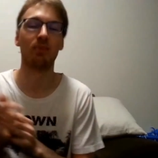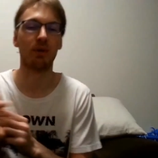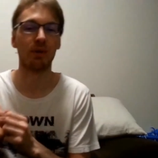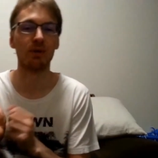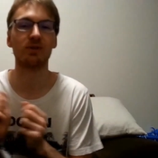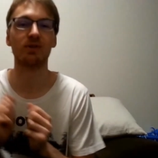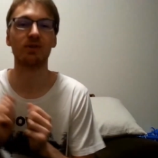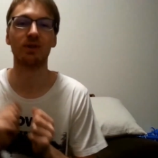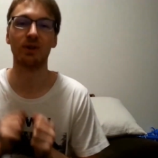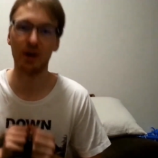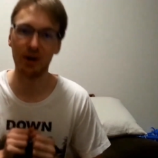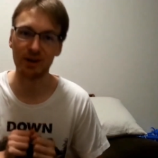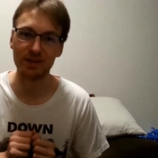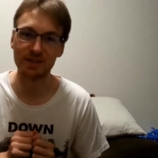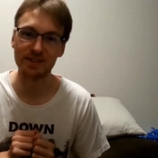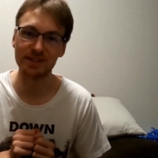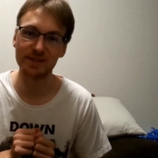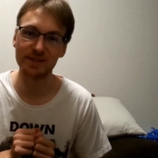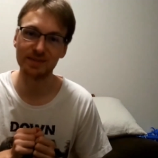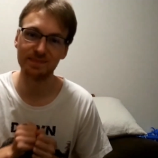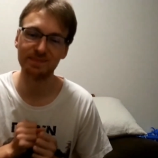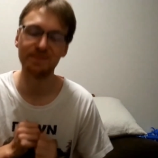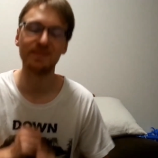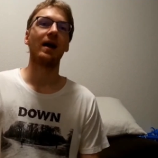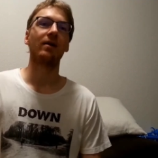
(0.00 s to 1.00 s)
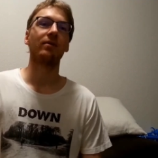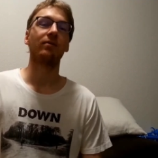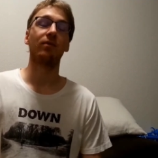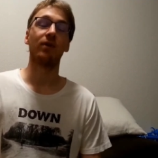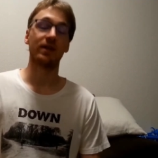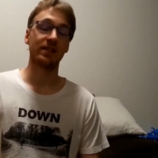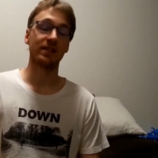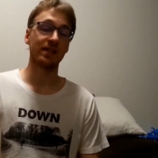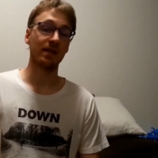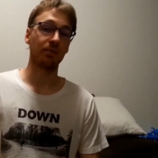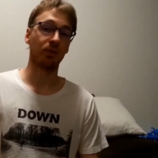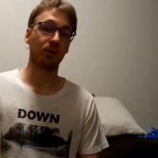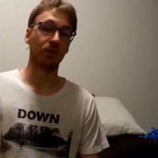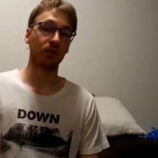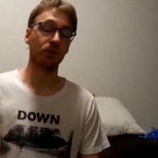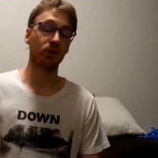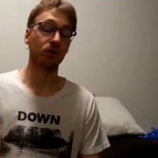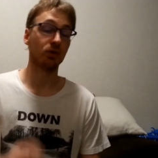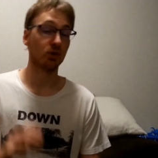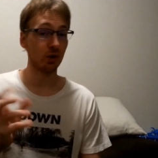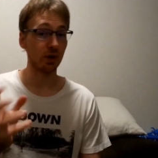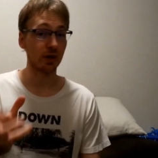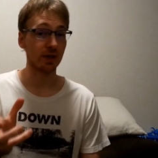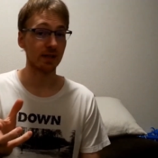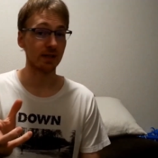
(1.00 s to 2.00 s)
pros and cons. For example,
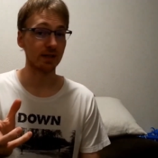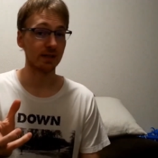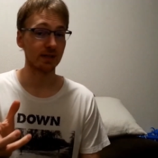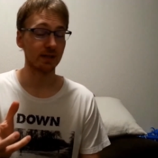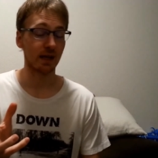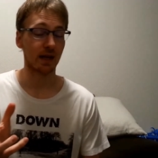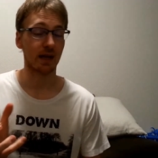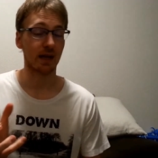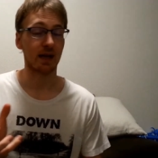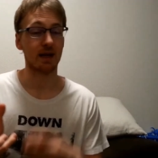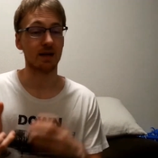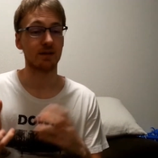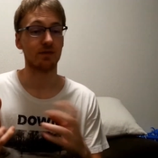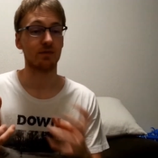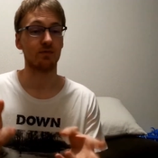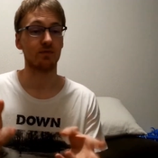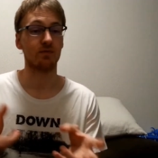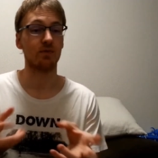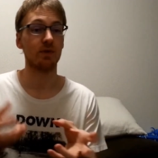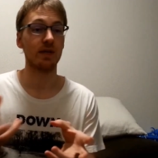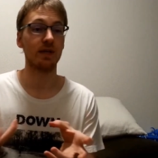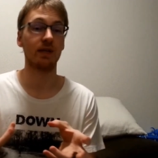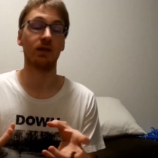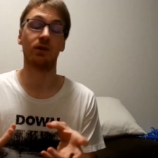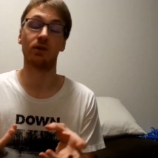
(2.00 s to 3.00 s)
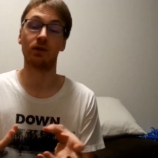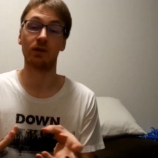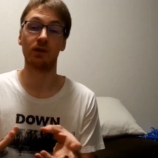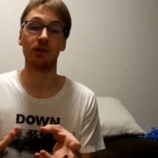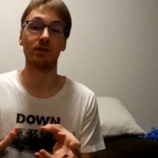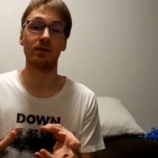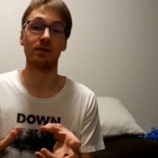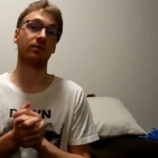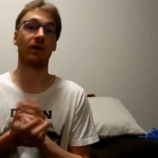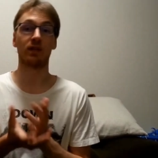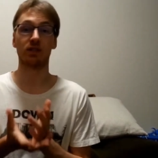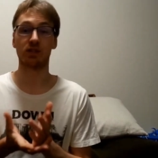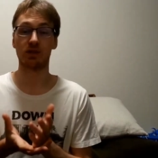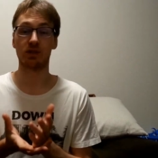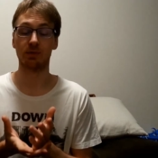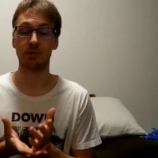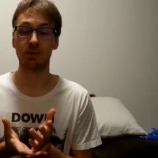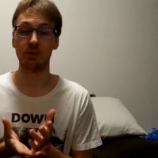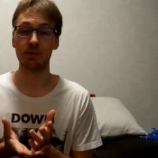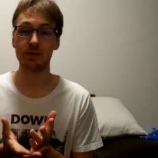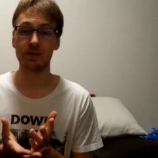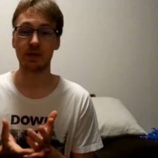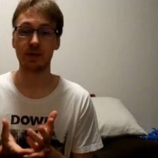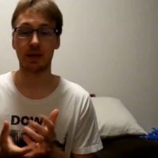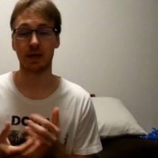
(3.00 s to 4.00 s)
Joyce has really good
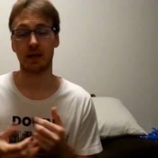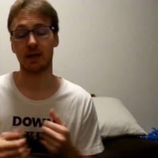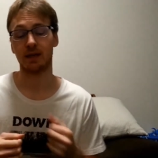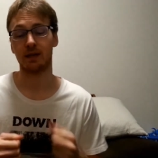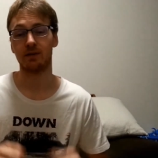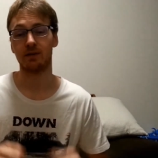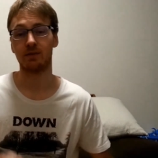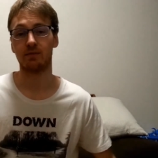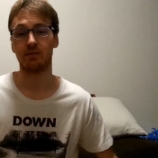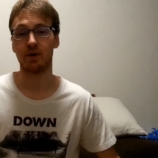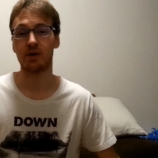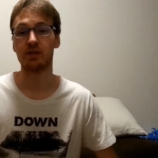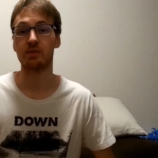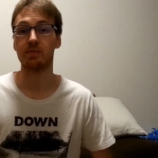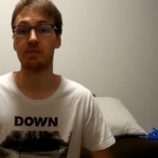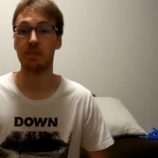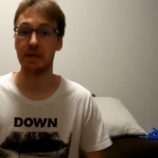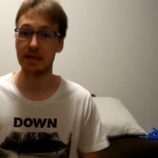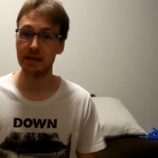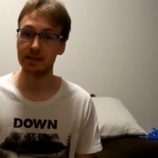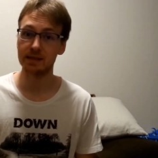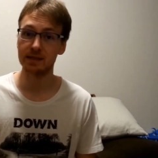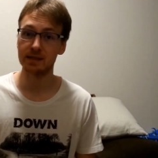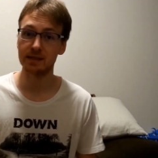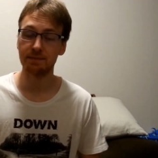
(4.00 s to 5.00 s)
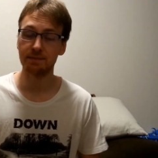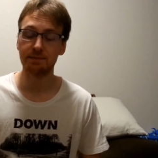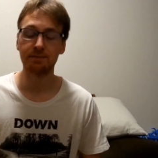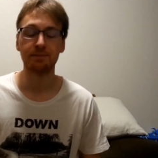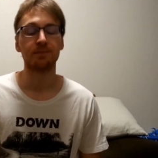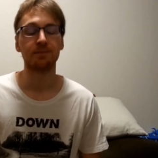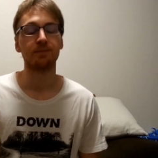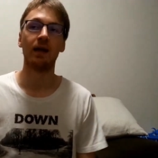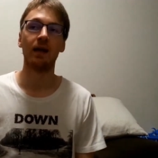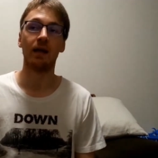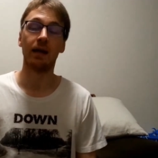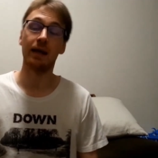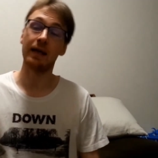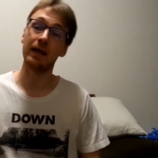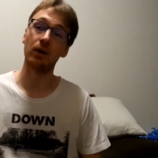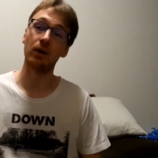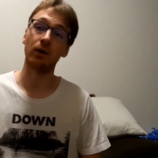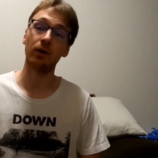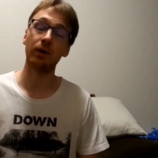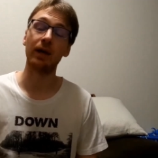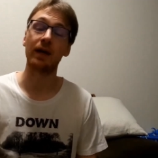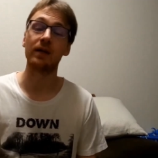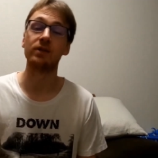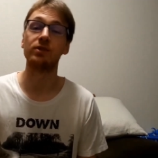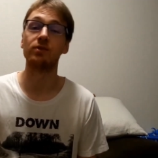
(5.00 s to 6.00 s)
vegetables and fresh meats.
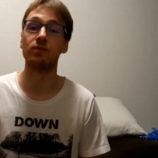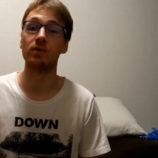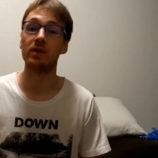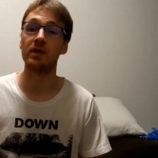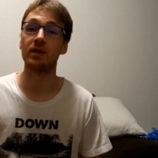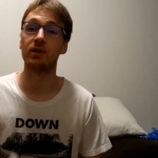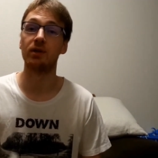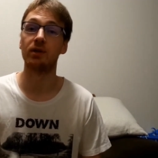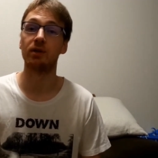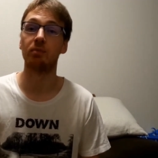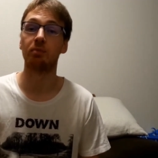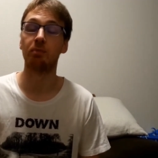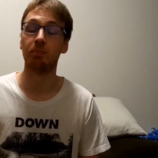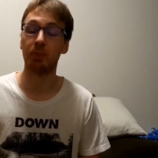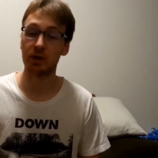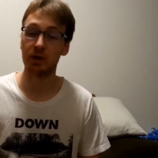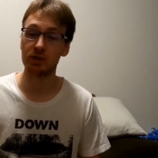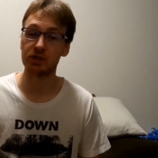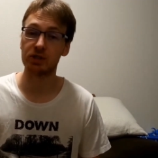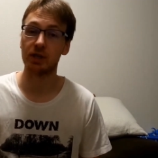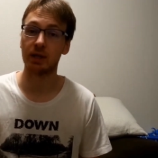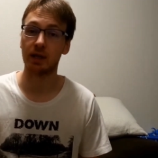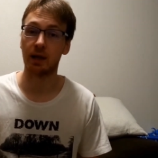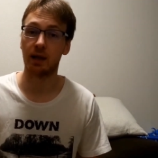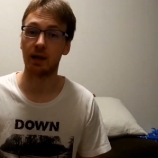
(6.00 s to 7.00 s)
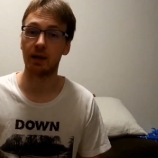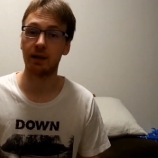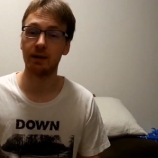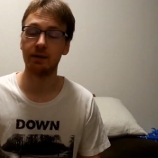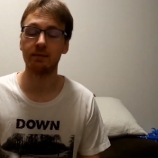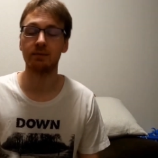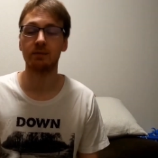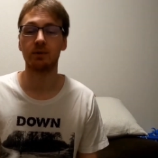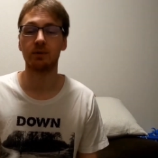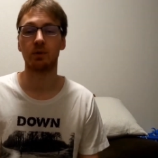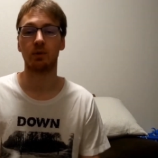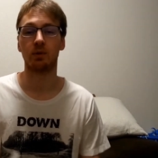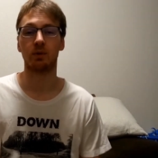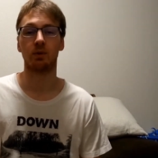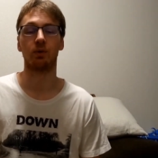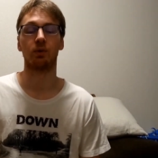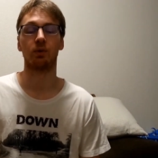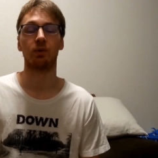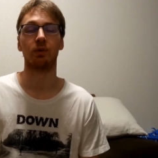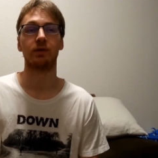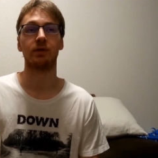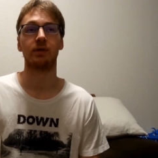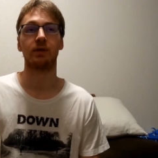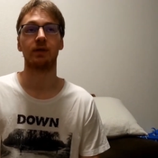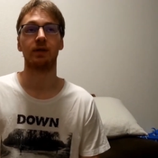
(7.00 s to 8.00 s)
Aeon has a really good budget line
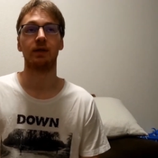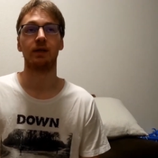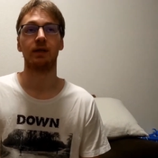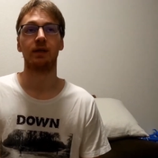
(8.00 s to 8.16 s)
called